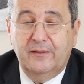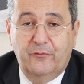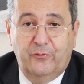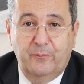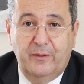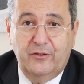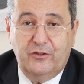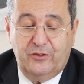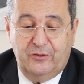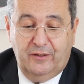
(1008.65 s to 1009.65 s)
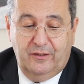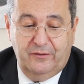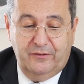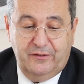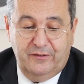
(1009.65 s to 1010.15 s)
information
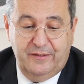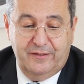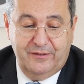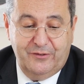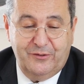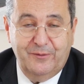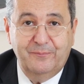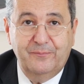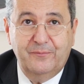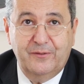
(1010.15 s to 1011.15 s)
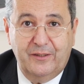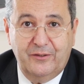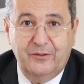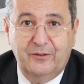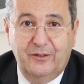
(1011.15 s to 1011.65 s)
on this knee system.
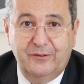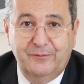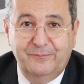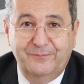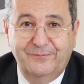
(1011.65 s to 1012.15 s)
Thank you a lot.